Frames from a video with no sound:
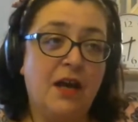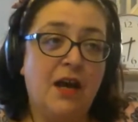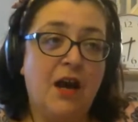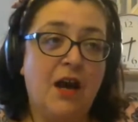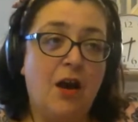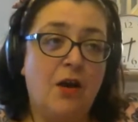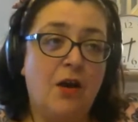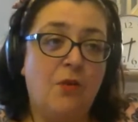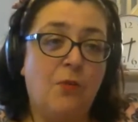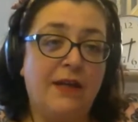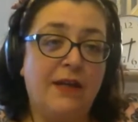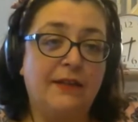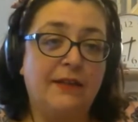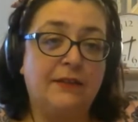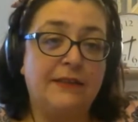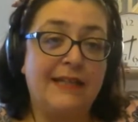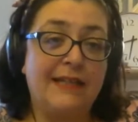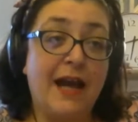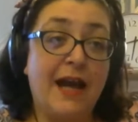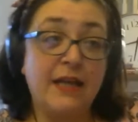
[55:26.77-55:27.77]
are
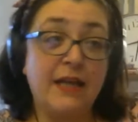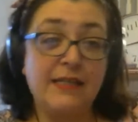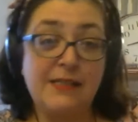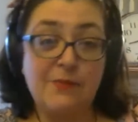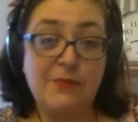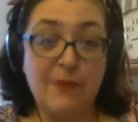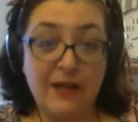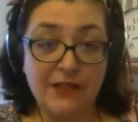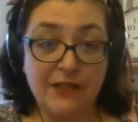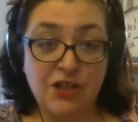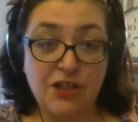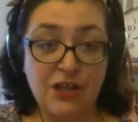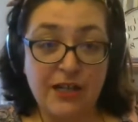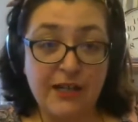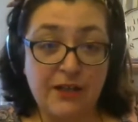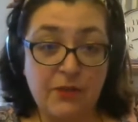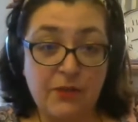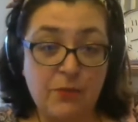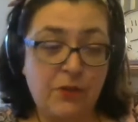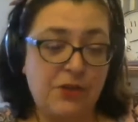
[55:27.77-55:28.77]
wielding ice
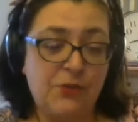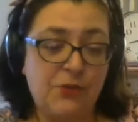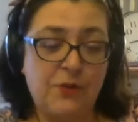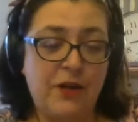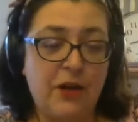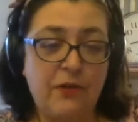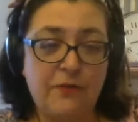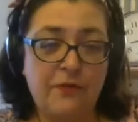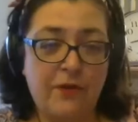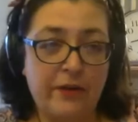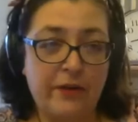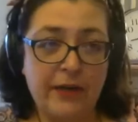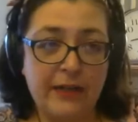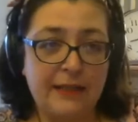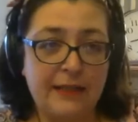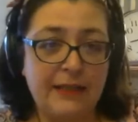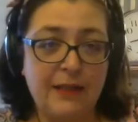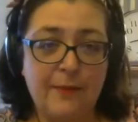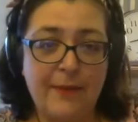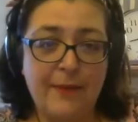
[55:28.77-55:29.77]
magic, which we know very
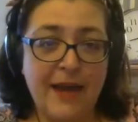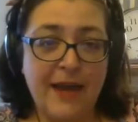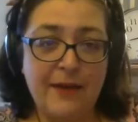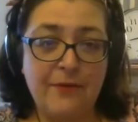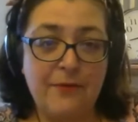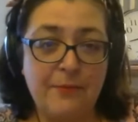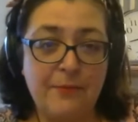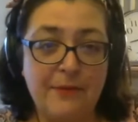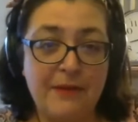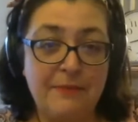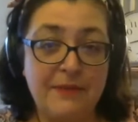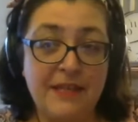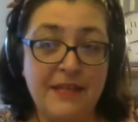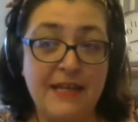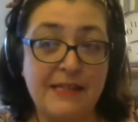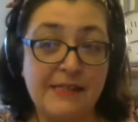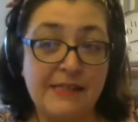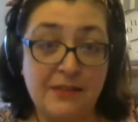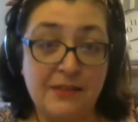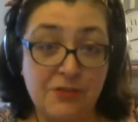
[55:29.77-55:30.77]
little about, maybe
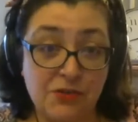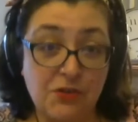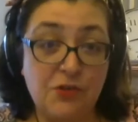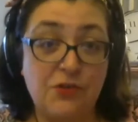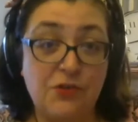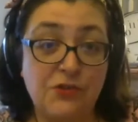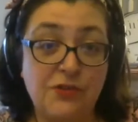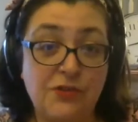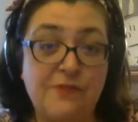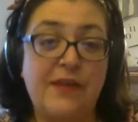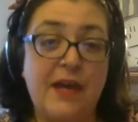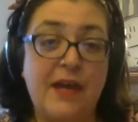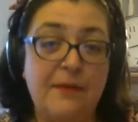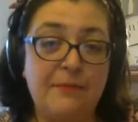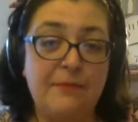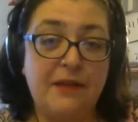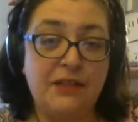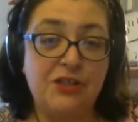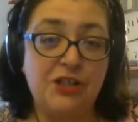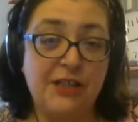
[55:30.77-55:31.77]
that's the source of their
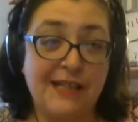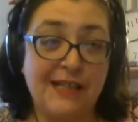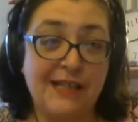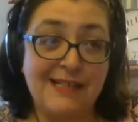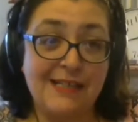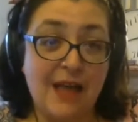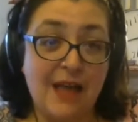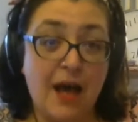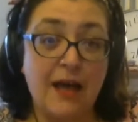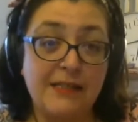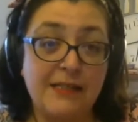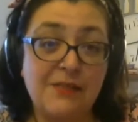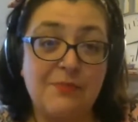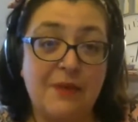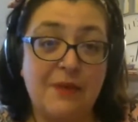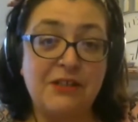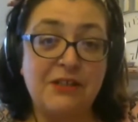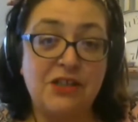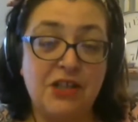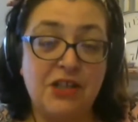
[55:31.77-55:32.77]
magic is ice
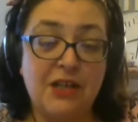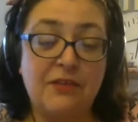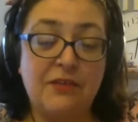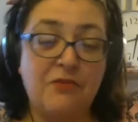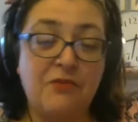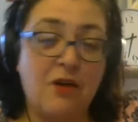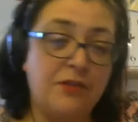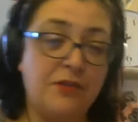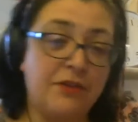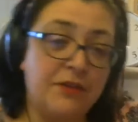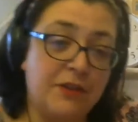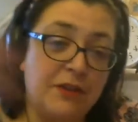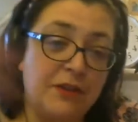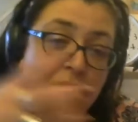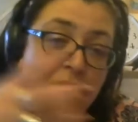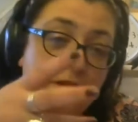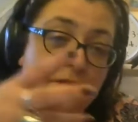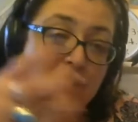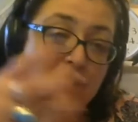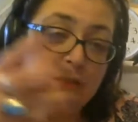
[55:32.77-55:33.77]
magic rather than
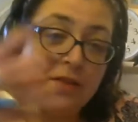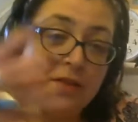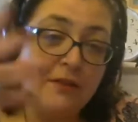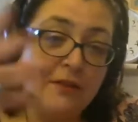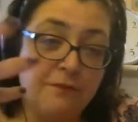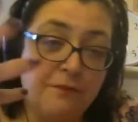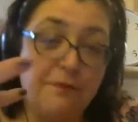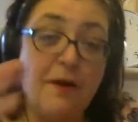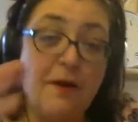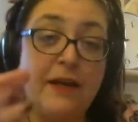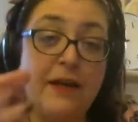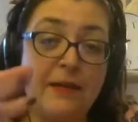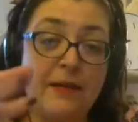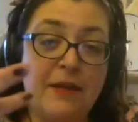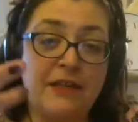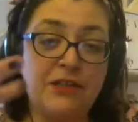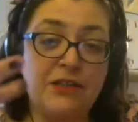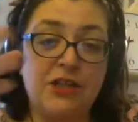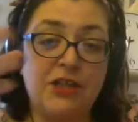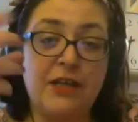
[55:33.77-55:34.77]
the fire
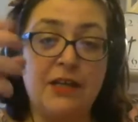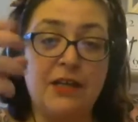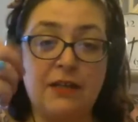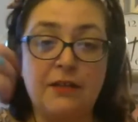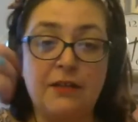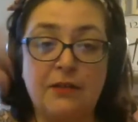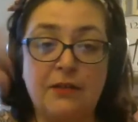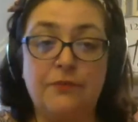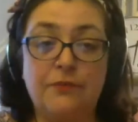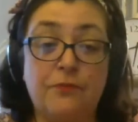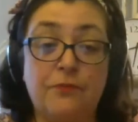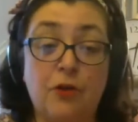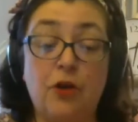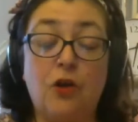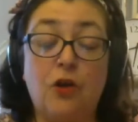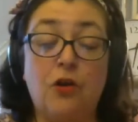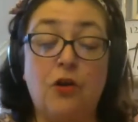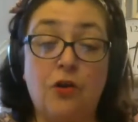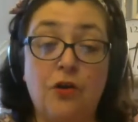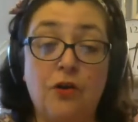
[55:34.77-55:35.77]
magic of
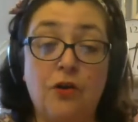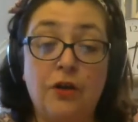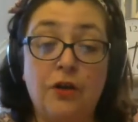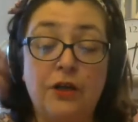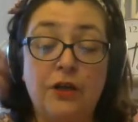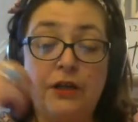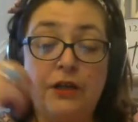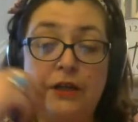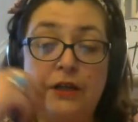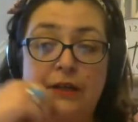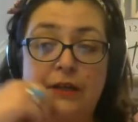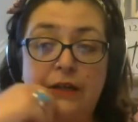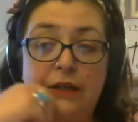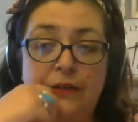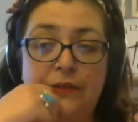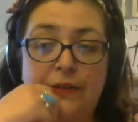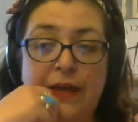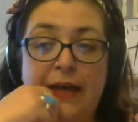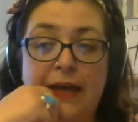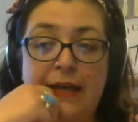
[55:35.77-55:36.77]
R'hllor,
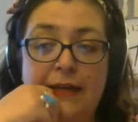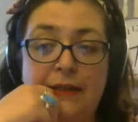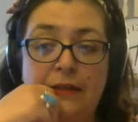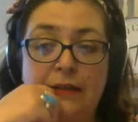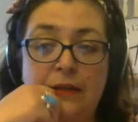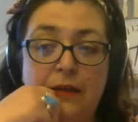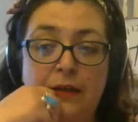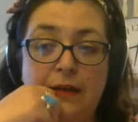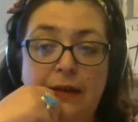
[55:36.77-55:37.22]
then